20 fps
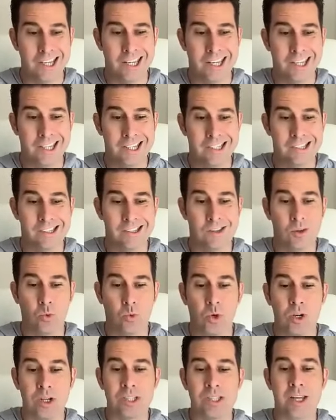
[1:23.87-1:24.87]
is
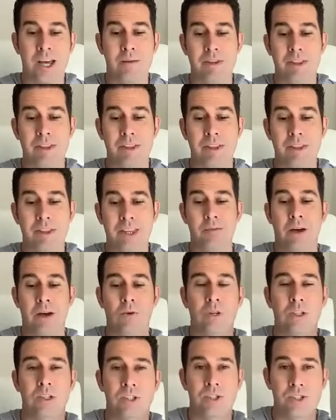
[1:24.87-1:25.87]
the worst time to think
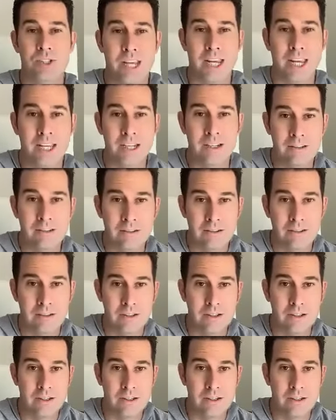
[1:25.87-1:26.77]
about what you're saying